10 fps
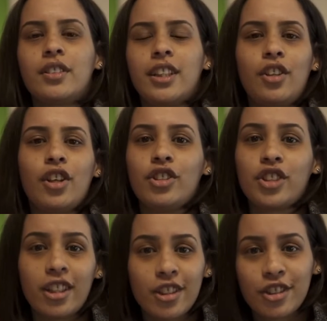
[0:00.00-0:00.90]
take on
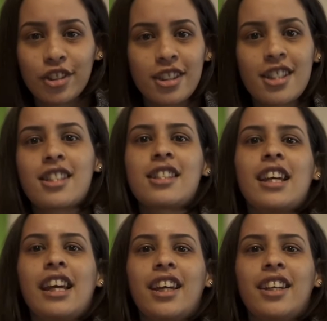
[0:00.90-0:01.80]
challenges
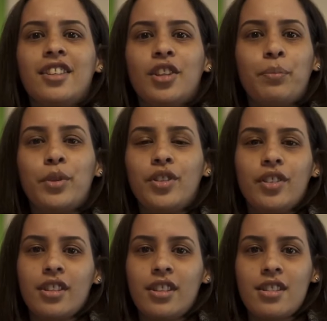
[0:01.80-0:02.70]
and
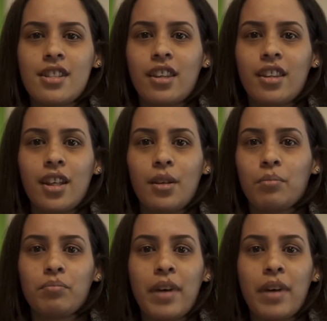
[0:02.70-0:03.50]
opportunities that they